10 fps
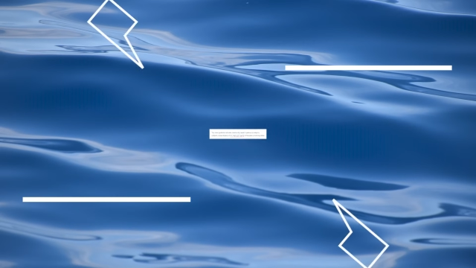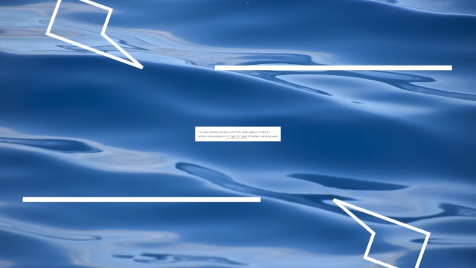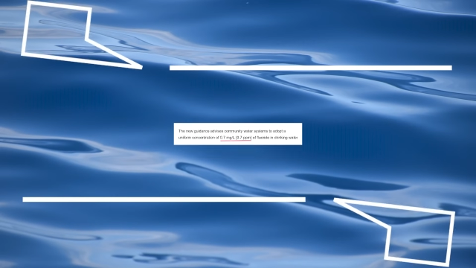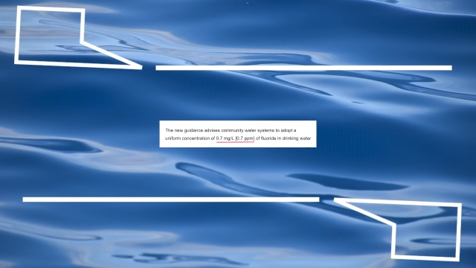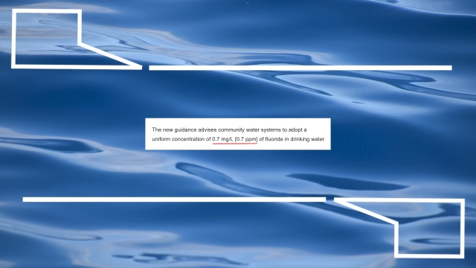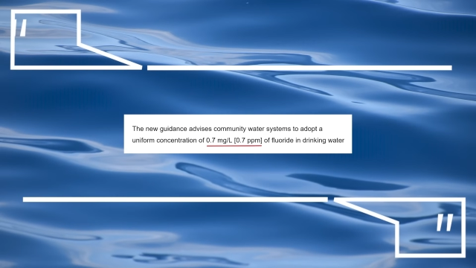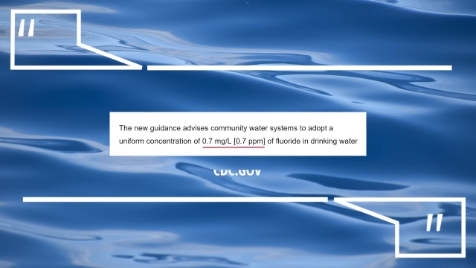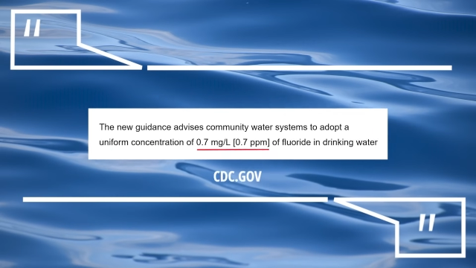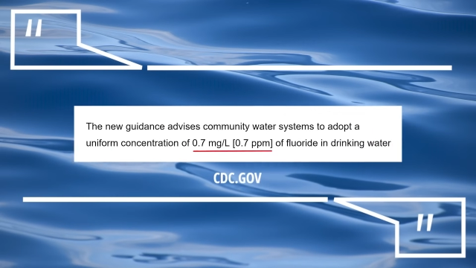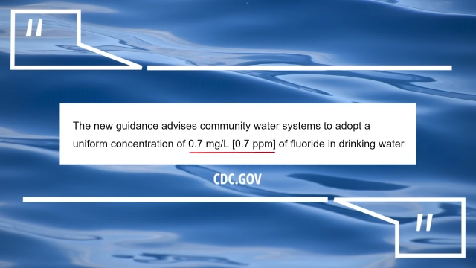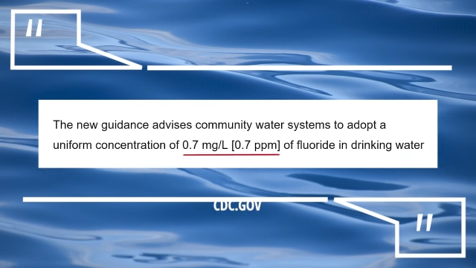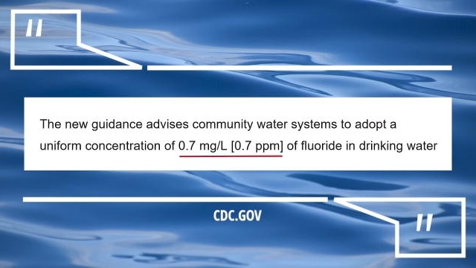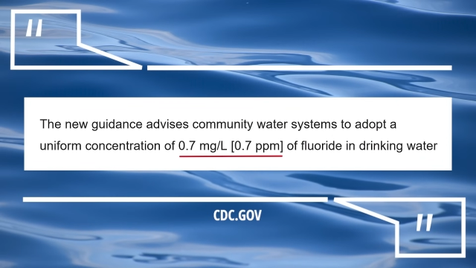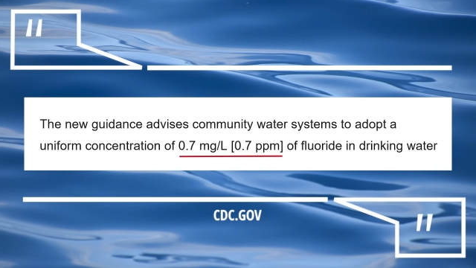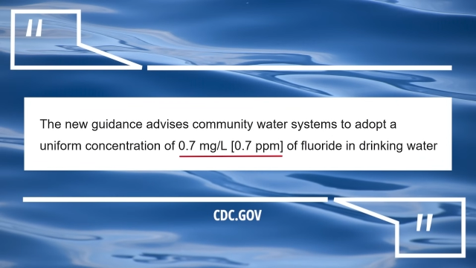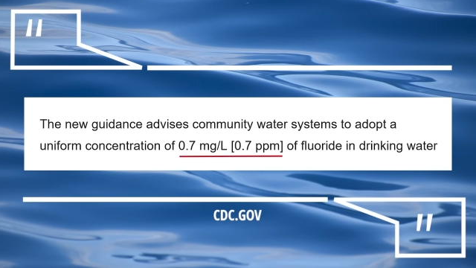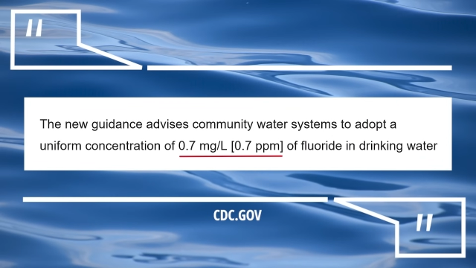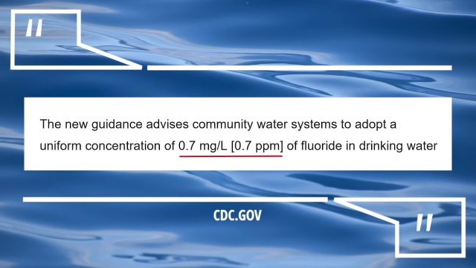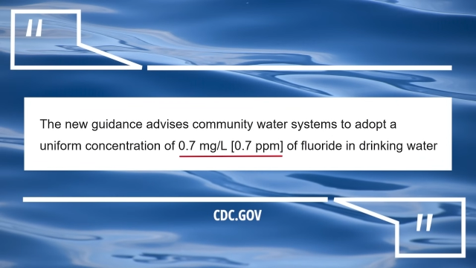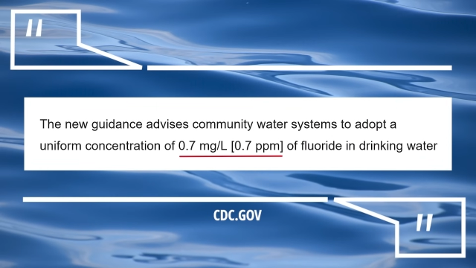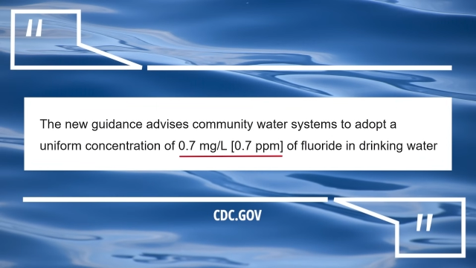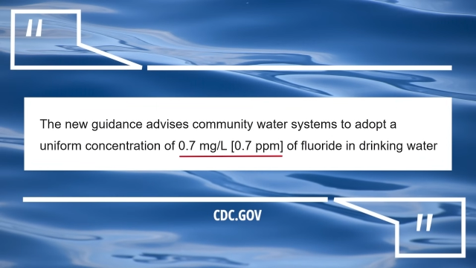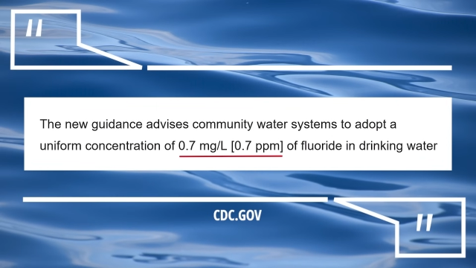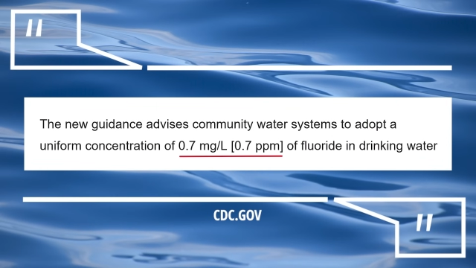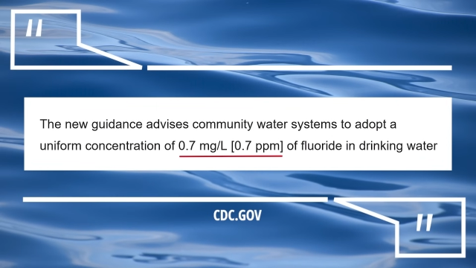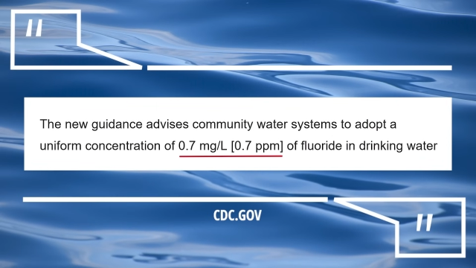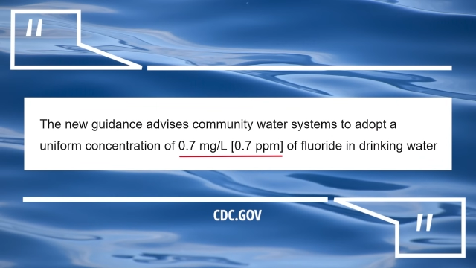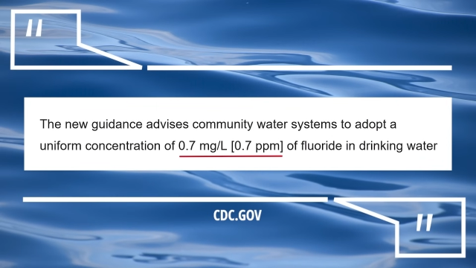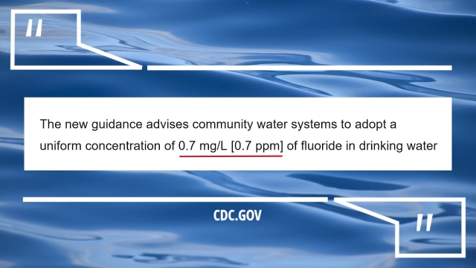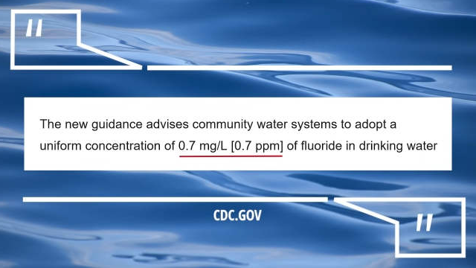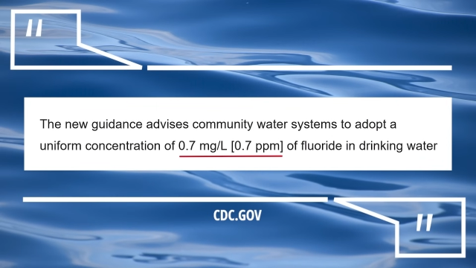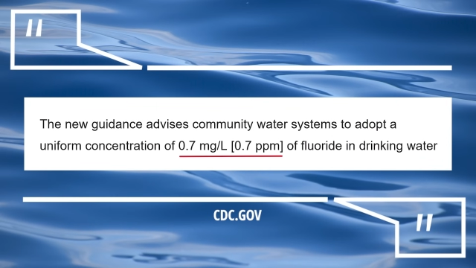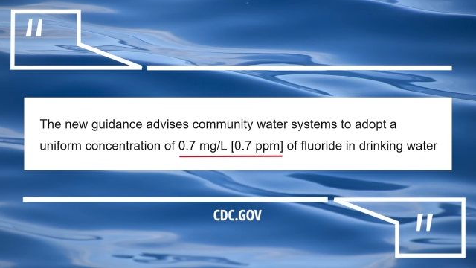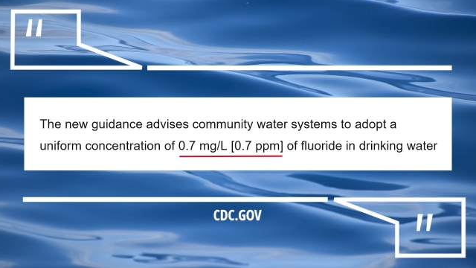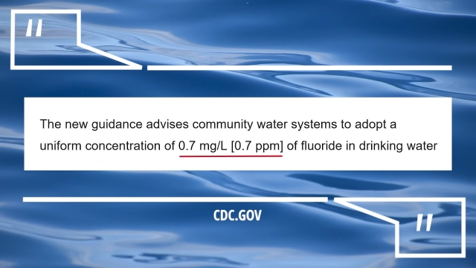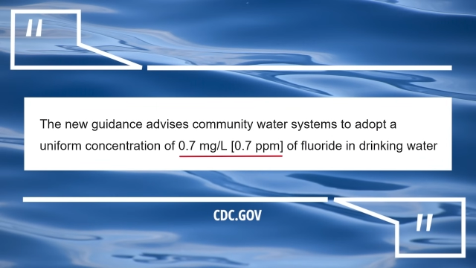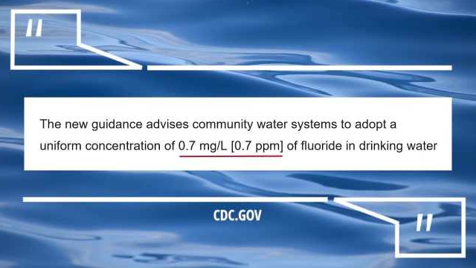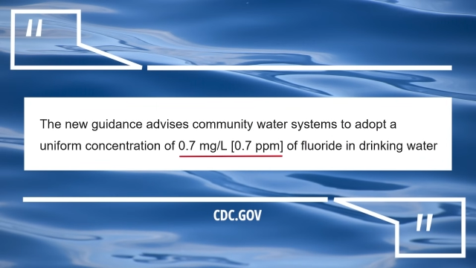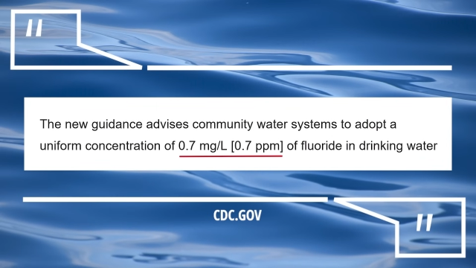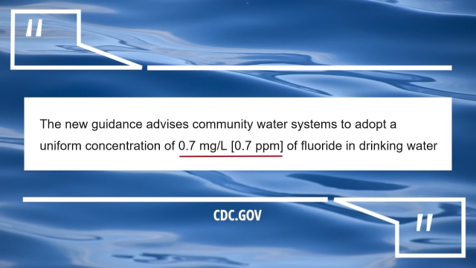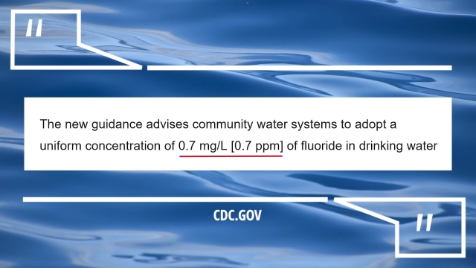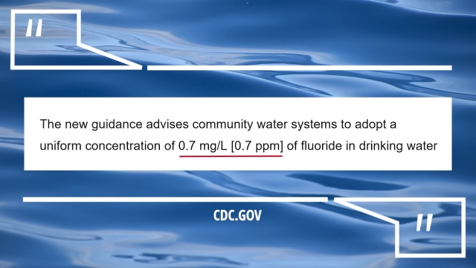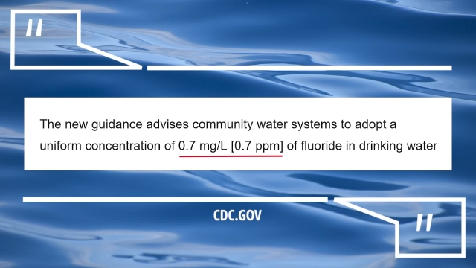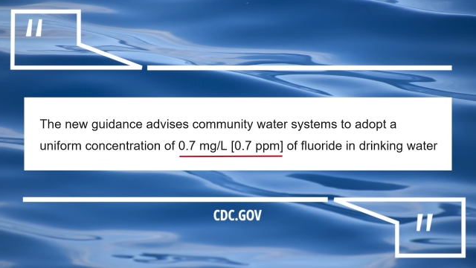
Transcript: Nobody's mouth can be seen.